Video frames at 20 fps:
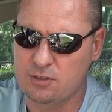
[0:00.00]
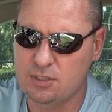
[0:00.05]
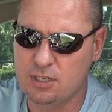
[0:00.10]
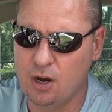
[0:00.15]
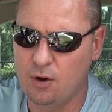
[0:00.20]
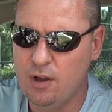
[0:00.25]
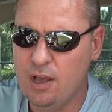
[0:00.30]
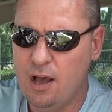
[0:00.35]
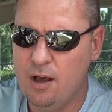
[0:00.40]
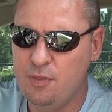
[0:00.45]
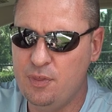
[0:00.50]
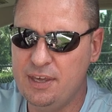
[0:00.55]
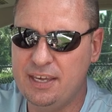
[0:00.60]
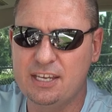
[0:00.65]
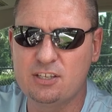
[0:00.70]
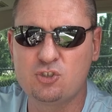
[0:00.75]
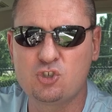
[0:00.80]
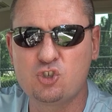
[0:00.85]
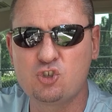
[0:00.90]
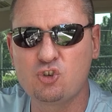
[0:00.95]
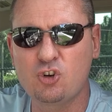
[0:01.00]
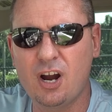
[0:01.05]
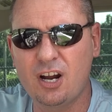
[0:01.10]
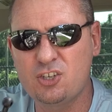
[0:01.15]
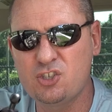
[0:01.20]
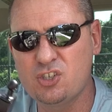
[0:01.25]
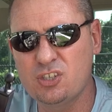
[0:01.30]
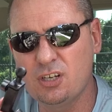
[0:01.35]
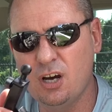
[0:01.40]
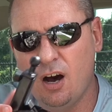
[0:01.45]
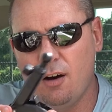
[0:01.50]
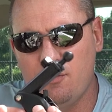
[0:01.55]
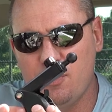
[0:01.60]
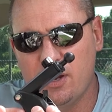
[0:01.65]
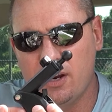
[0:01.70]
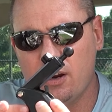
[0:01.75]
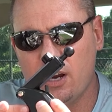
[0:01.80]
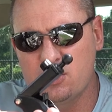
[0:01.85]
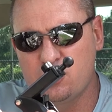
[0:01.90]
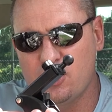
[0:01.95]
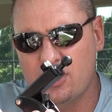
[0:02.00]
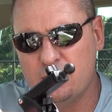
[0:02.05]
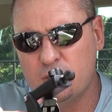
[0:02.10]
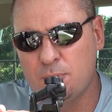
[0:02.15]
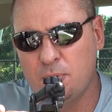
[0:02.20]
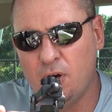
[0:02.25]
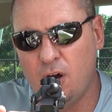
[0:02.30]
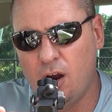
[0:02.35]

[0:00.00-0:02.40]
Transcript: So the construction of their adjustable